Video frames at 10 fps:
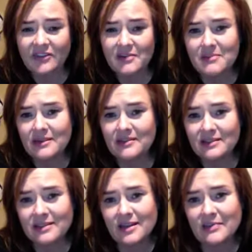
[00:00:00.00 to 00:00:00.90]
committing to
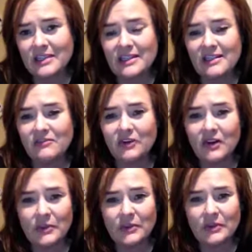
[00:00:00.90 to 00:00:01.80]
something and then
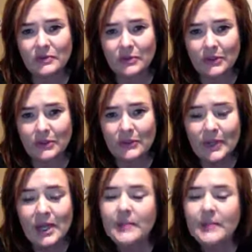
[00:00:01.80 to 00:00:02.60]
following through.